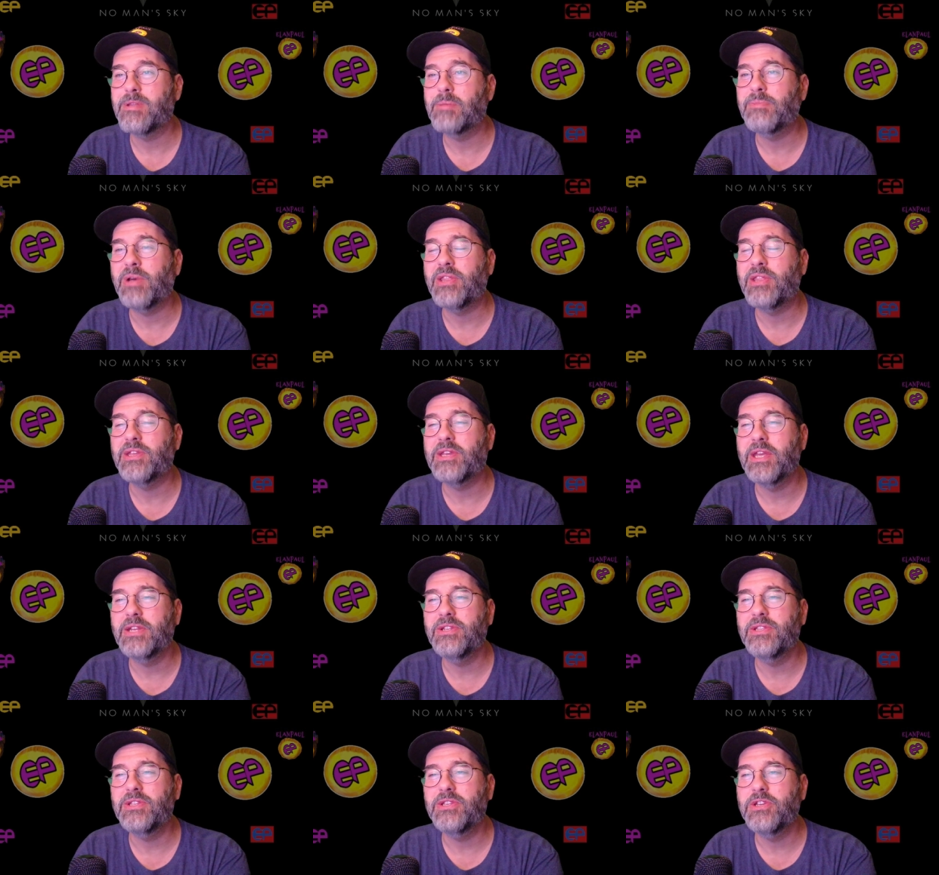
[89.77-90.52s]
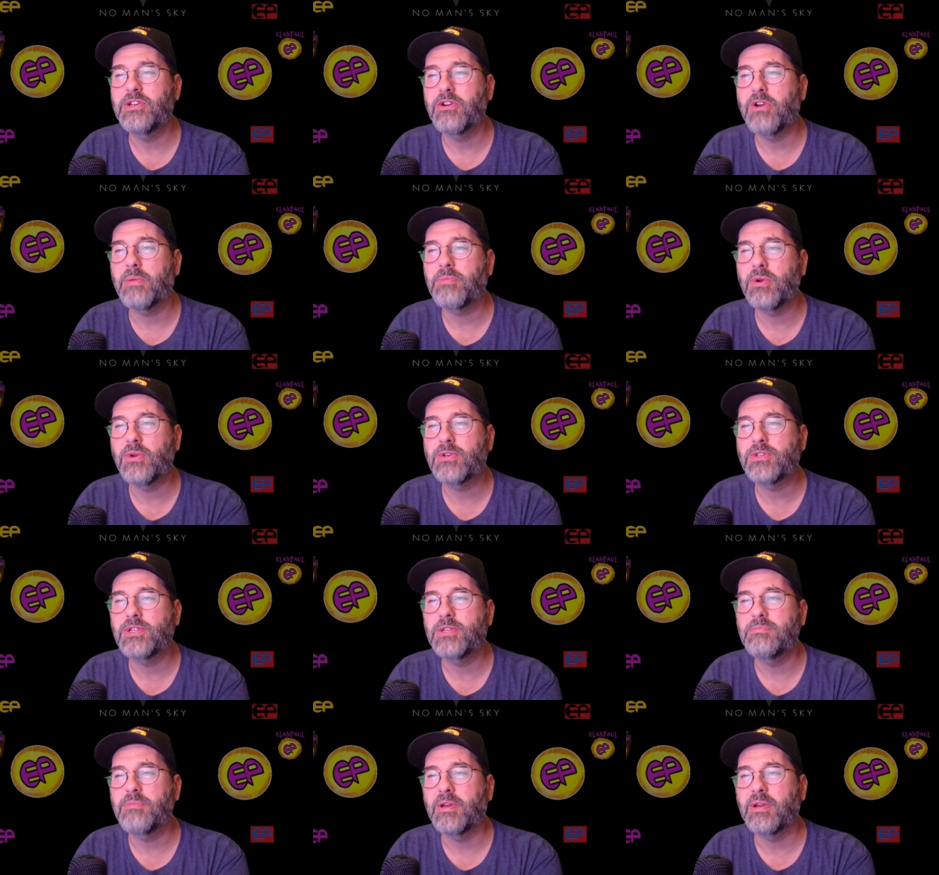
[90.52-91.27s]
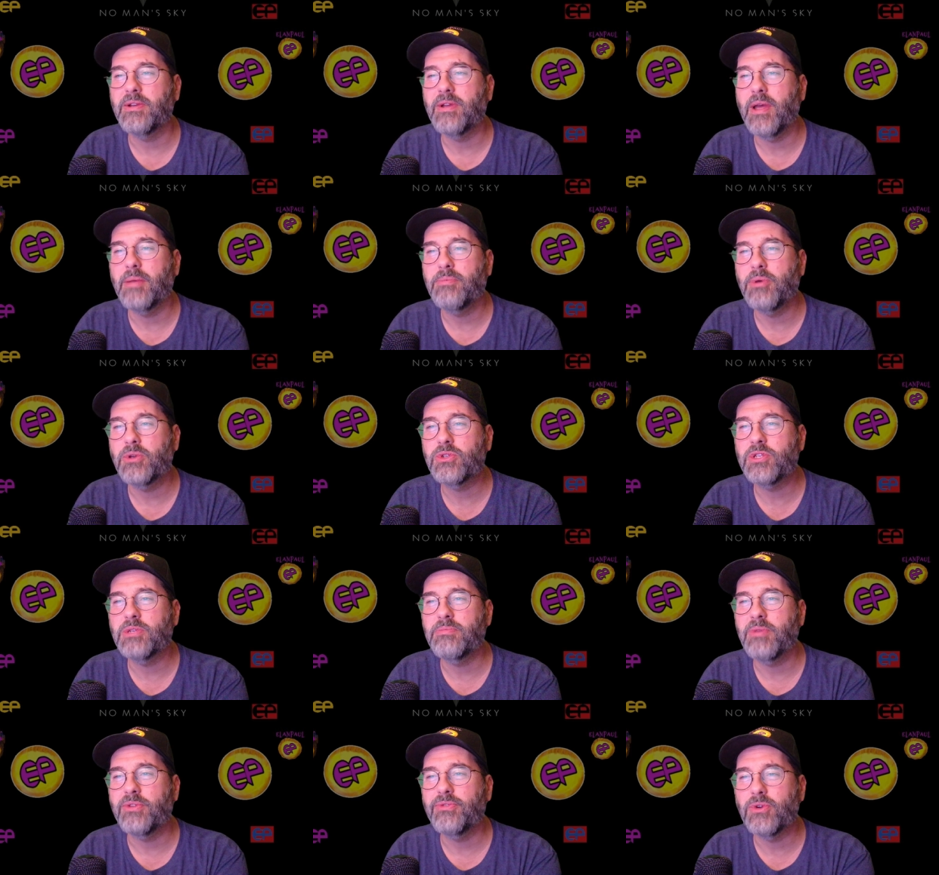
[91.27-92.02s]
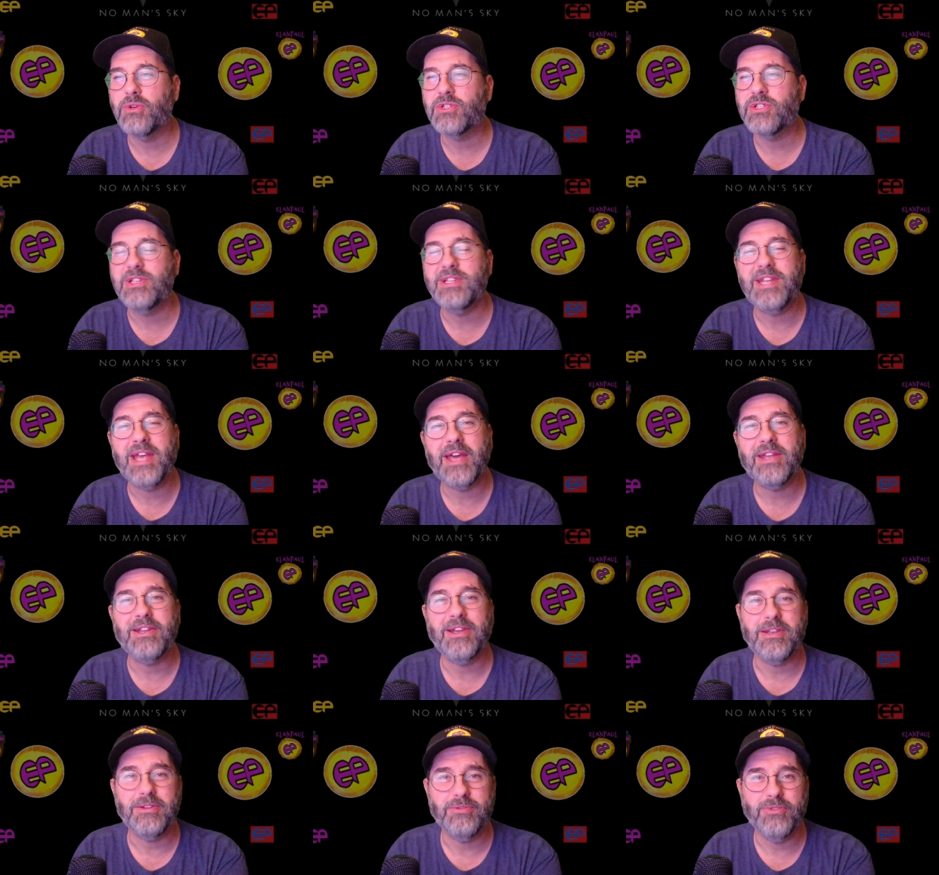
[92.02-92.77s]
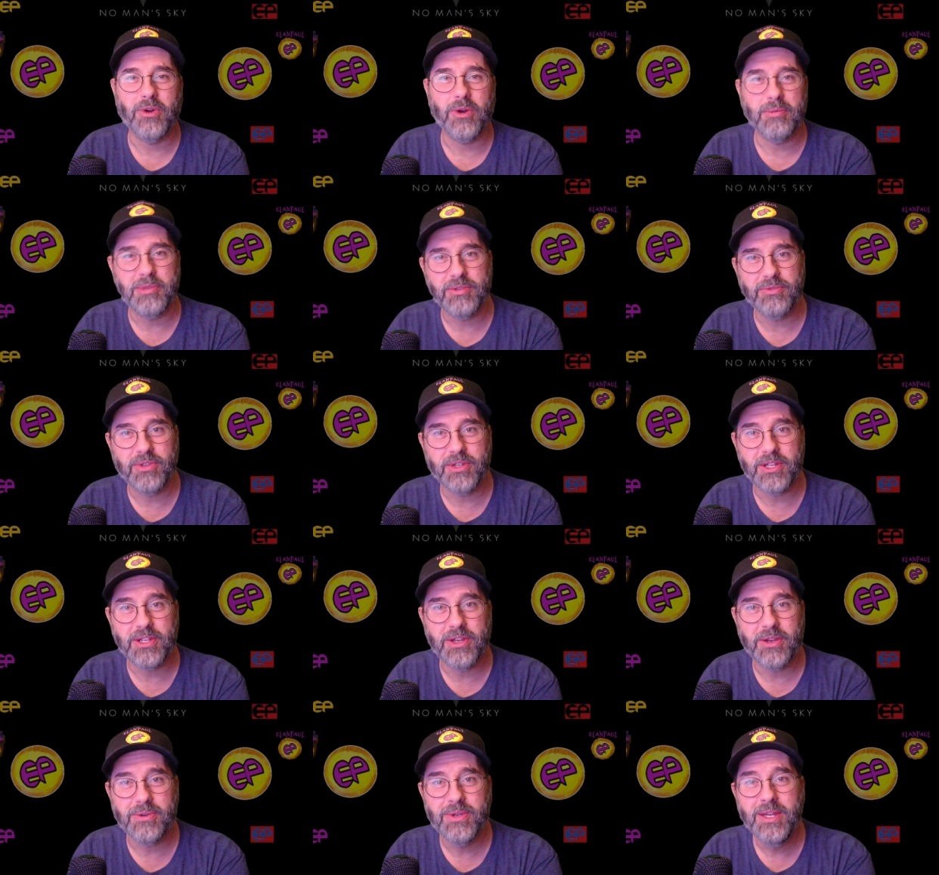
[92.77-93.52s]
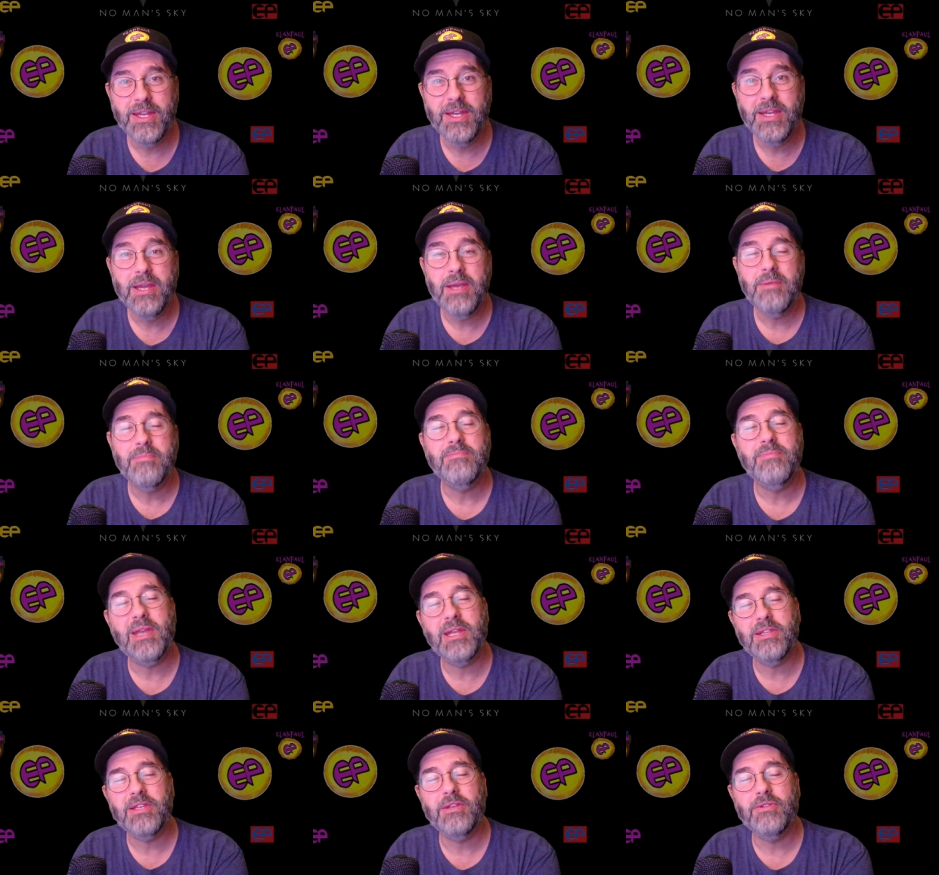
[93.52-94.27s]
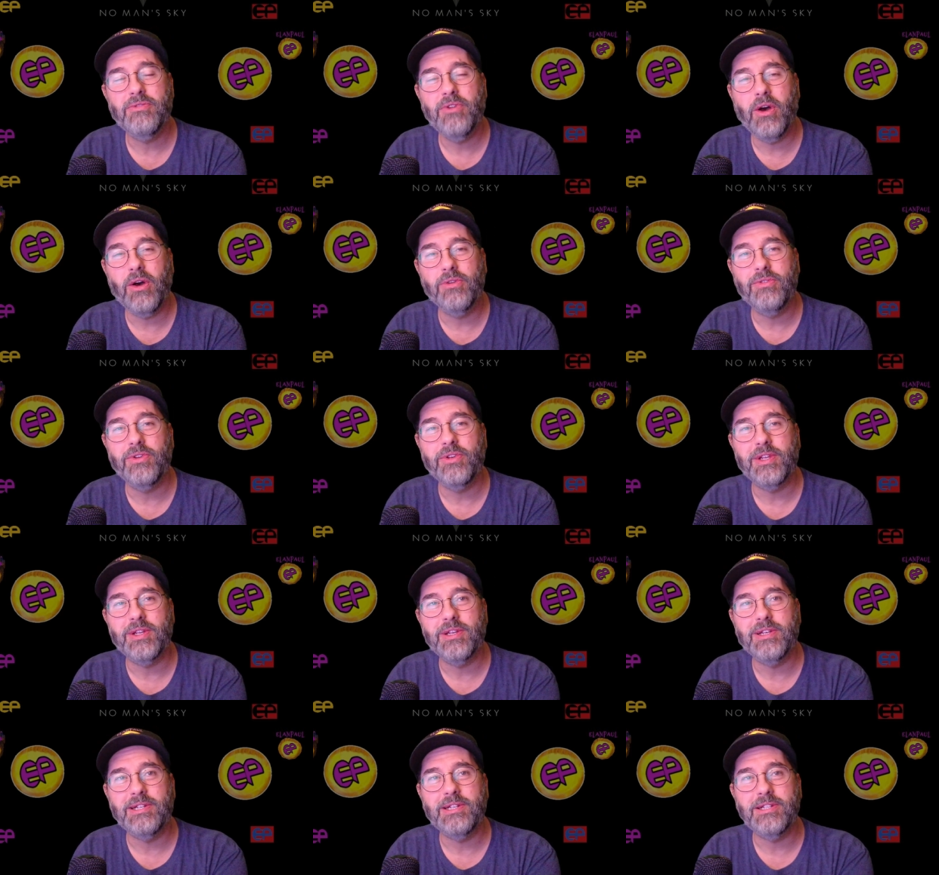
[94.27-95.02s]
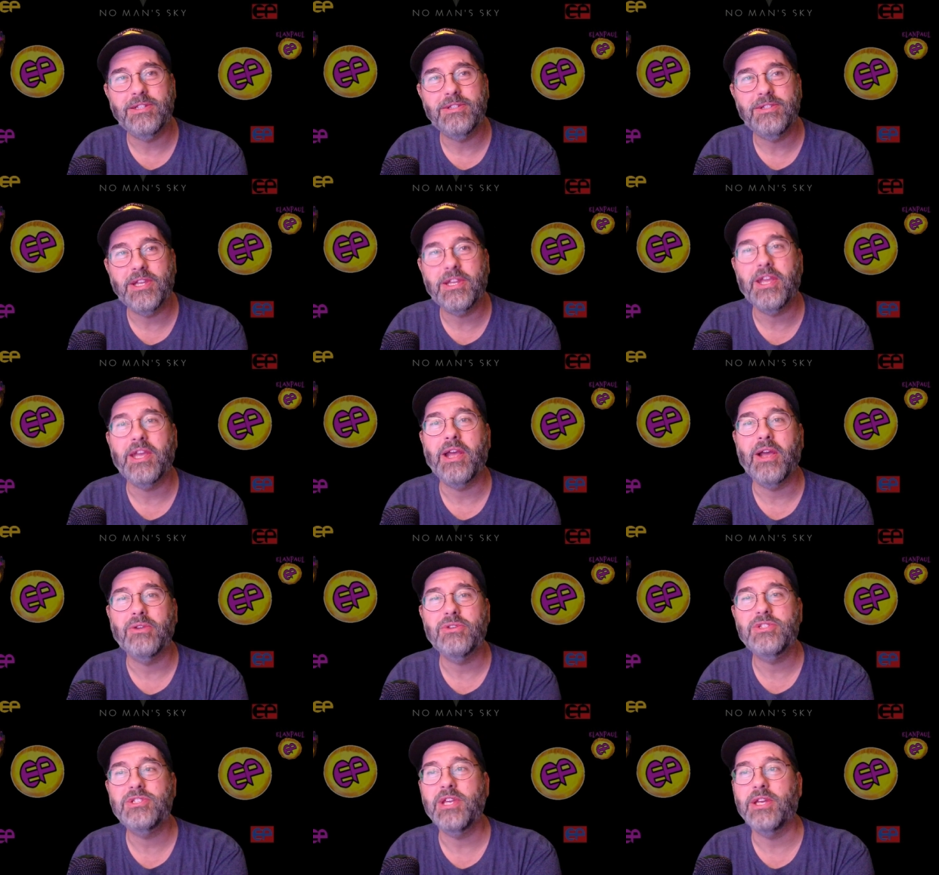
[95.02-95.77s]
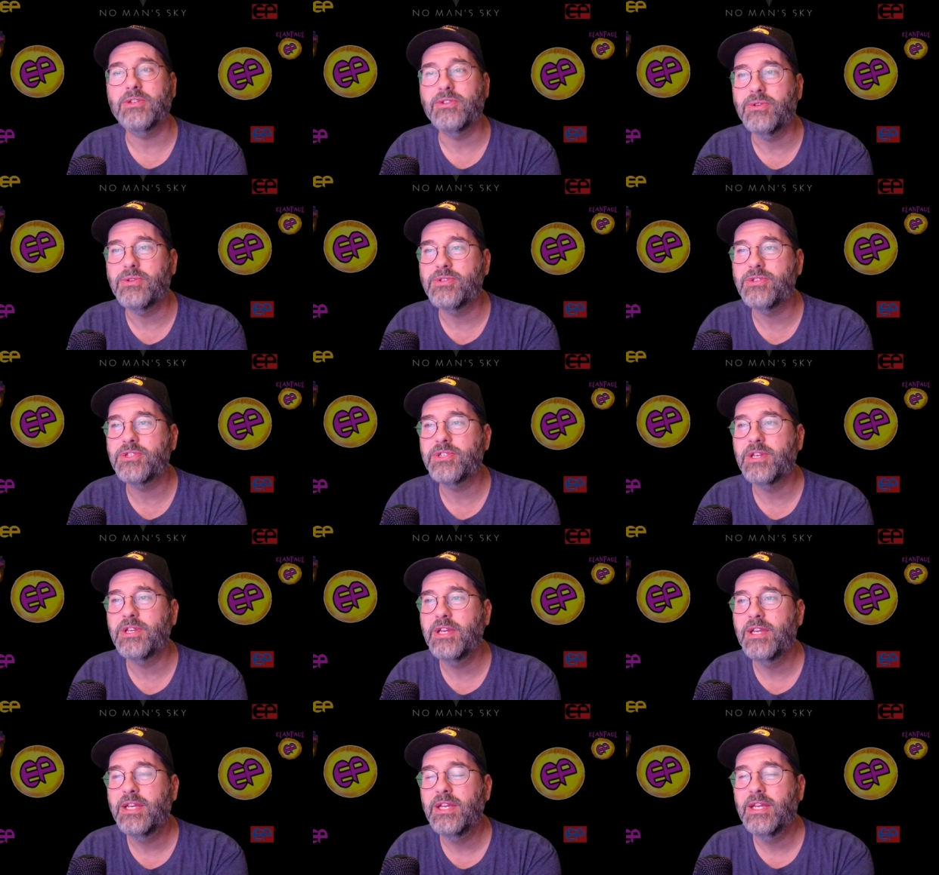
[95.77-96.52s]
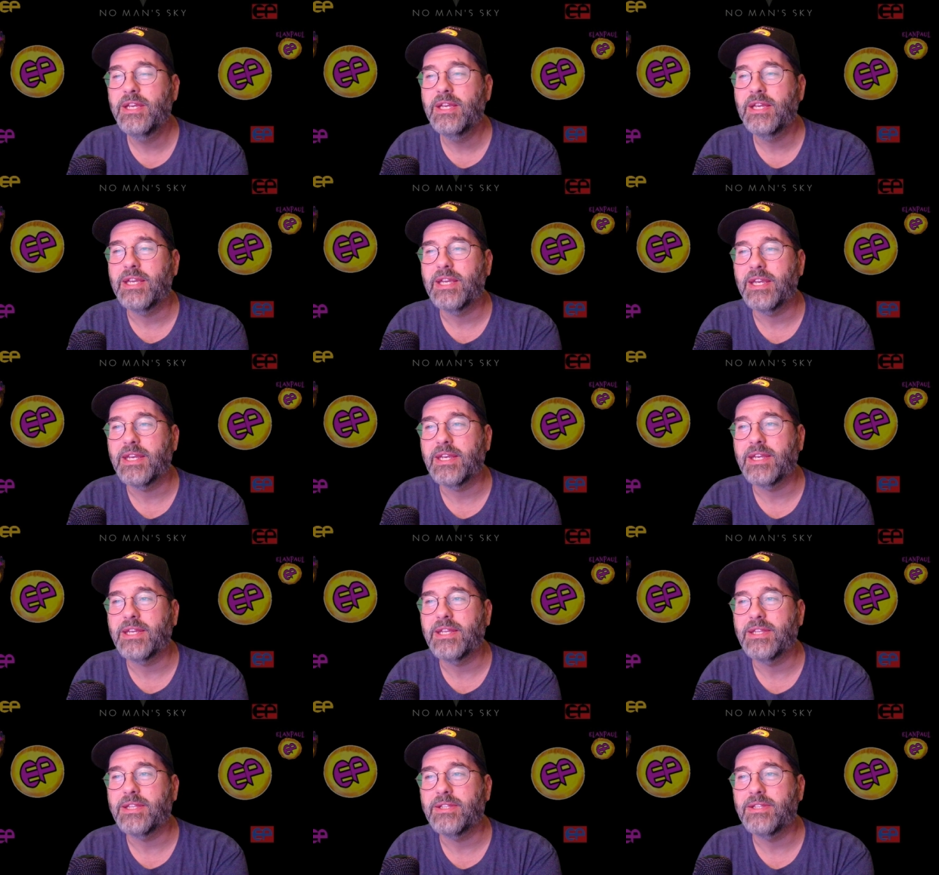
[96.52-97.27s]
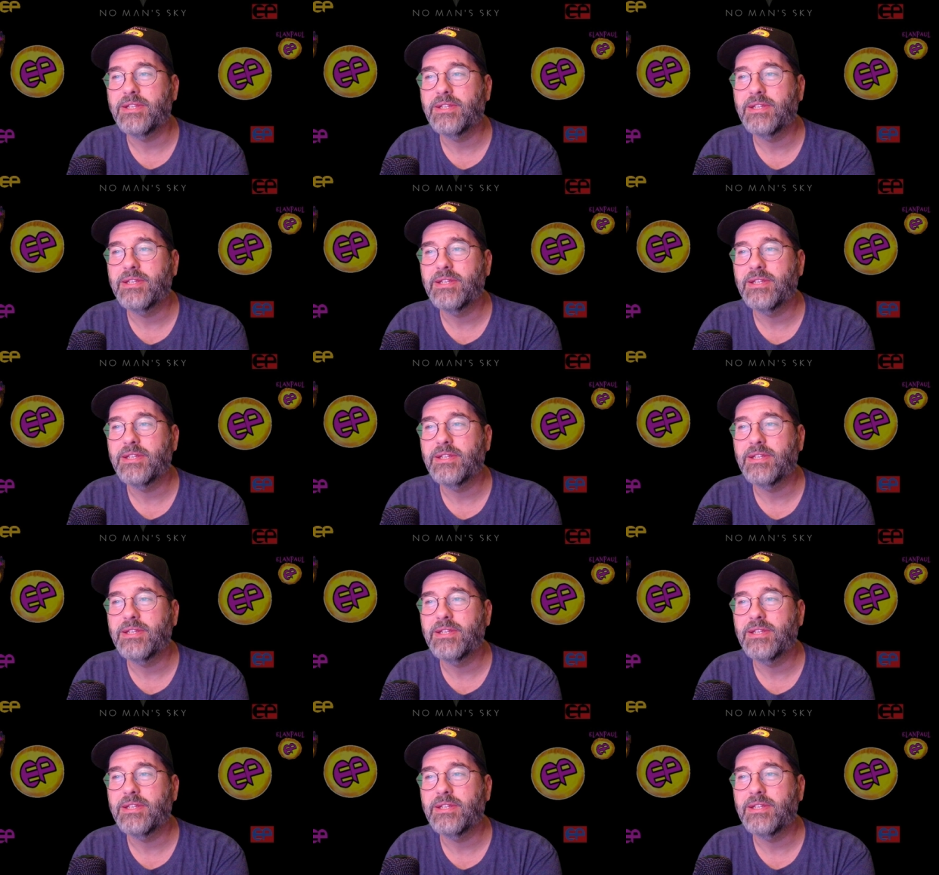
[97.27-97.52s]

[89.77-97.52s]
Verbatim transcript: By the end of the year, I posted my first nanite farming video, mainly involving taking out sentinels, and